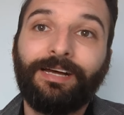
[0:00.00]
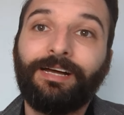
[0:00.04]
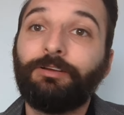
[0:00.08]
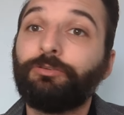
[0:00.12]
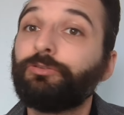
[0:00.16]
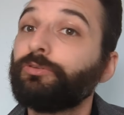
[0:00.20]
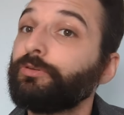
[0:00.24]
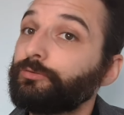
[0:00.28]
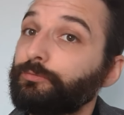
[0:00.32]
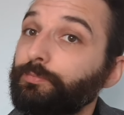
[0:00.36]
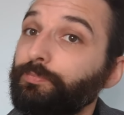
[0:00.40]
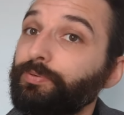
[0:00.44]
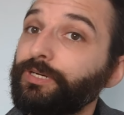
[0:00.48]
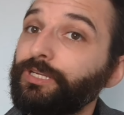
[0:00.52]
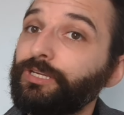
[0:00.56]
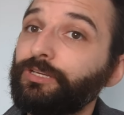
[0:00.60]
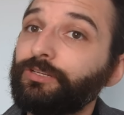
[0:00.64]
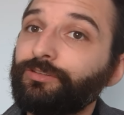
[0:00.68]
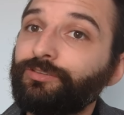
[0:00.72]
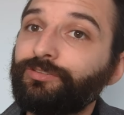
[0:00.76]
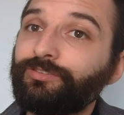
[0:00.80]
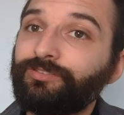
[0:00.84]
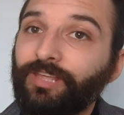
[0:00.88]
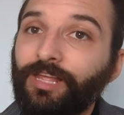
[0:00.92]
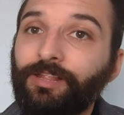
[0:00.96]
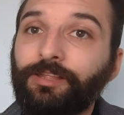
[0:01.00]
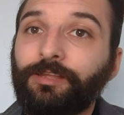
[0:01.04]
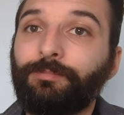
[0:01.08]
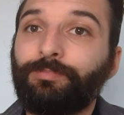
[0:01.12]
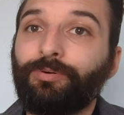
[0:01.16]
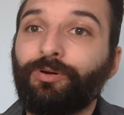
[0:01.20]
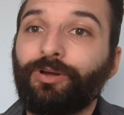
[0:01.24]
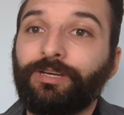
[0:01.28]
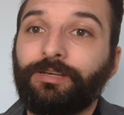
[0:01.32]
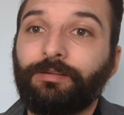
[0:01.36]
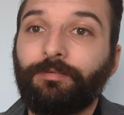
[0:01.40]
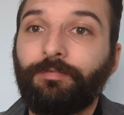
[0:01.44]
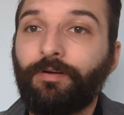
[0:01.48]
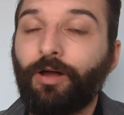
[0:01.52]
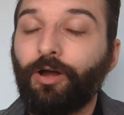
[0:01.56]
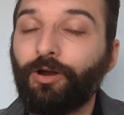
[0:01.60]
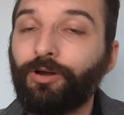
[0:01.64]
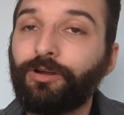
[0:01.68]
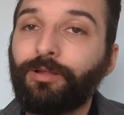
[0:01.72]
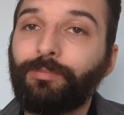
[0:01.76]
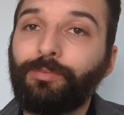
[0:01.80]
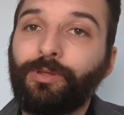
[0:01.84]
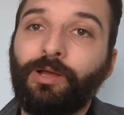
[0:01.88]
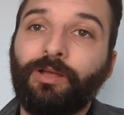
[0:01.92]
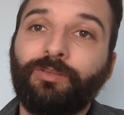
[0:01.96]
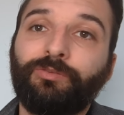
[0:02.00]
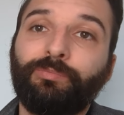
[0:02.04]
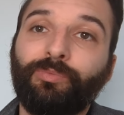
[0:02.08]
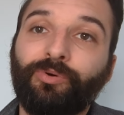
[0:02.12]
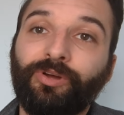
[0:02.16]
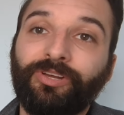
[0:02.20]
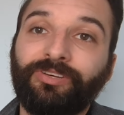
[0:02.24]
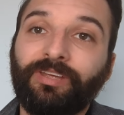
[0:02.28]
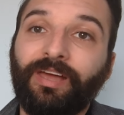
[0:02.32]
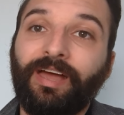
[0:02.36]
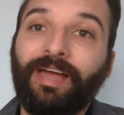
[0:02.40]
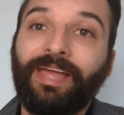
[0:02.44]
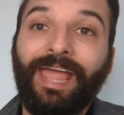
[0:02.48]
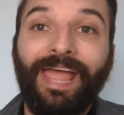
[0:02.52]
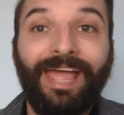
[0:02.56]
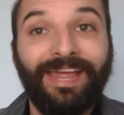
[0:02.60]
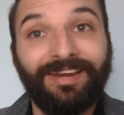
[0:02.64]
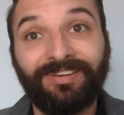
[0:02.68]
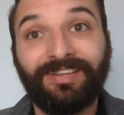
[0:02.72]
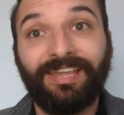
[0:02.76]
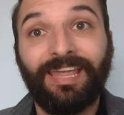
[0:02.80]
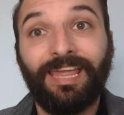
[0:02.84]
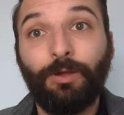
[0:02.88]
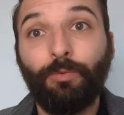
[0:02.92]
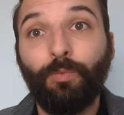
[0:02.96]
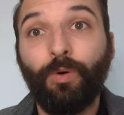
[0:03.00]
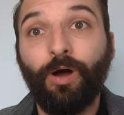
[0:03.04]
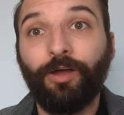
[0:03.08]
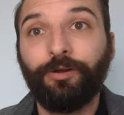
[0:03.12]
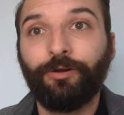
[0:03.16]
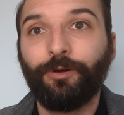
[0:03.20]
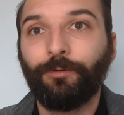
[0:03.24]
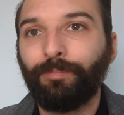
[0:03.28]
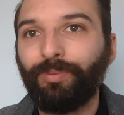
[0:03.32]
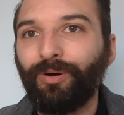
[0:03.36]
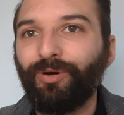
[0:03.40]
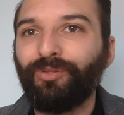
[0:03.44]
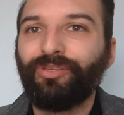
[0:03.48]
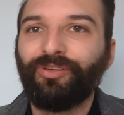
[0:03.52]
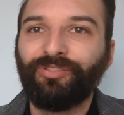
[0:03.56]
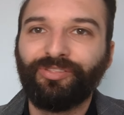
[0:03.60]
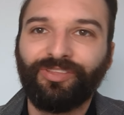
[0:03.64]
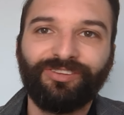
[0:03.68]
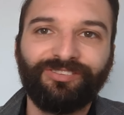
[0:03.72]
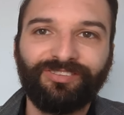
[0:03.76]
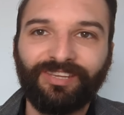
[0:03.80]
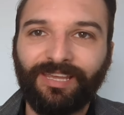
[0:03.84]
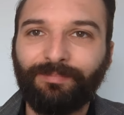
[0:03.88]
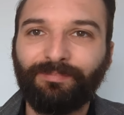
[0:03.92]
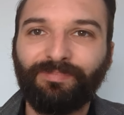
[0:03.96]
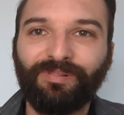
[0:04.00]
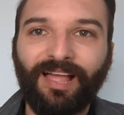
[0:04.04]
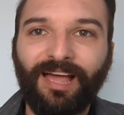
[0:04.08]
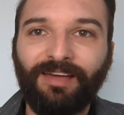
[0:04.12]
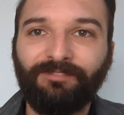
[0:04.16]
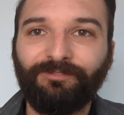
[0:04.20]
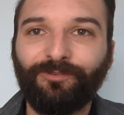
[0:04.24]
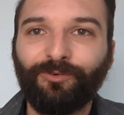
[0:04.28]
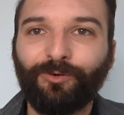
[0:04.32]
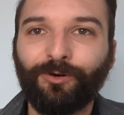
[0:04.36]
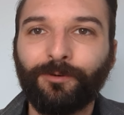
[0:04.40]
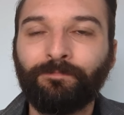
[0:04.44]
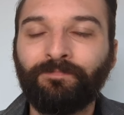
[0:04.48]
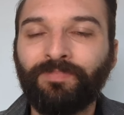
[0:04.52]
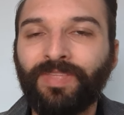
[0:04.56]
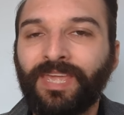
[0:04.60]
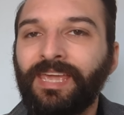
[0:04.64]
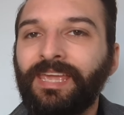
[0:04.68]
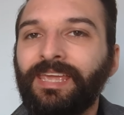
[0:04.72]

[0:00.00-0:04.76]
So it's a pretty good selling point if RWS Muay Thai and K1 are both on the same platform.